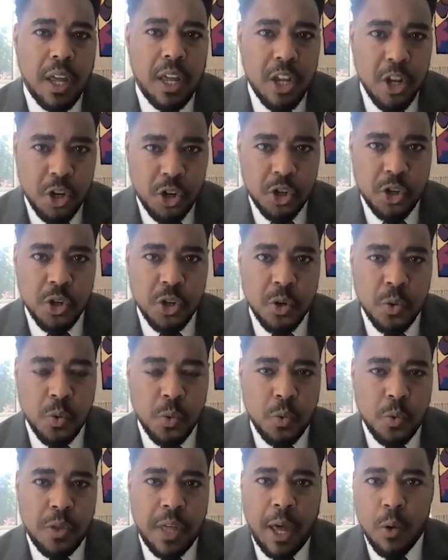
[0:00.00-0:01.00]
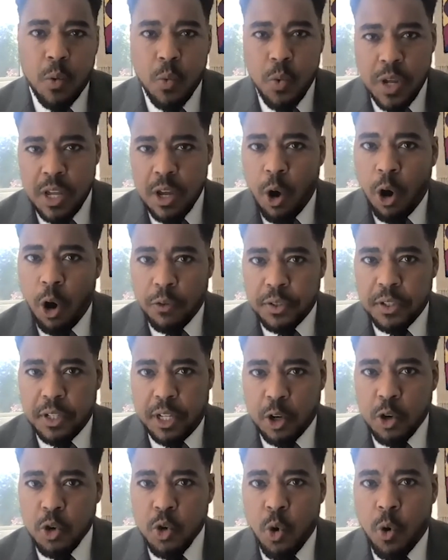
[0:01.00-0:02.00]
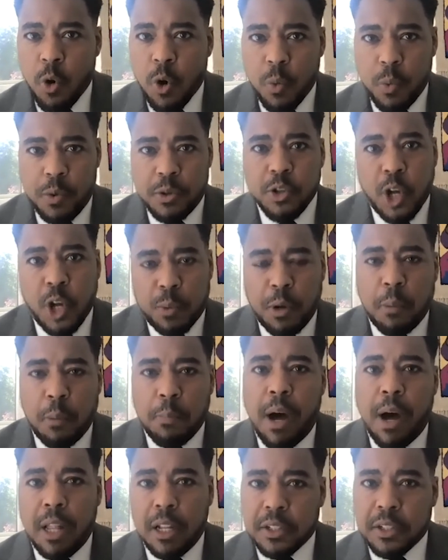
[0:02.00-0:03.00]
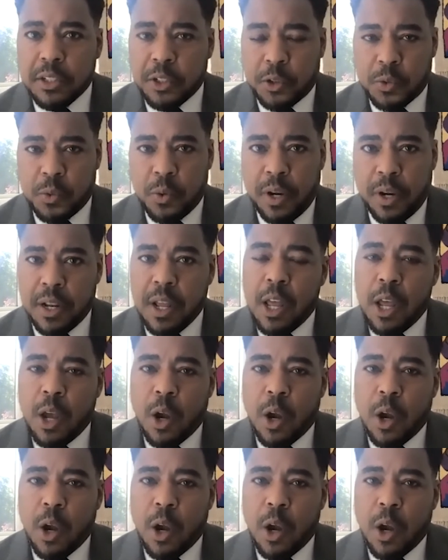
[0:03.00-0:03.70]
issue that we often ignore when we talk about politics, right?